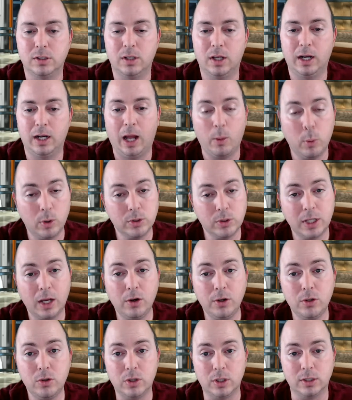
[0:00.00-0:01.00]
And I will tell
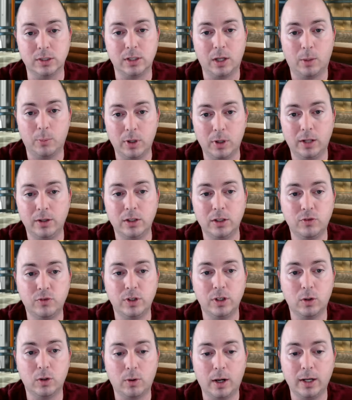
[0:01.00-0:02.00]
you this. I will end this
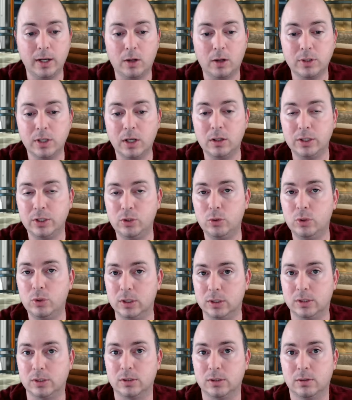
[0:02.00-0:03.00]
video right now telling you
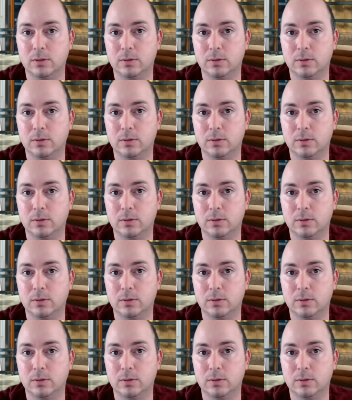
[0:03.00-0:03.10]
this.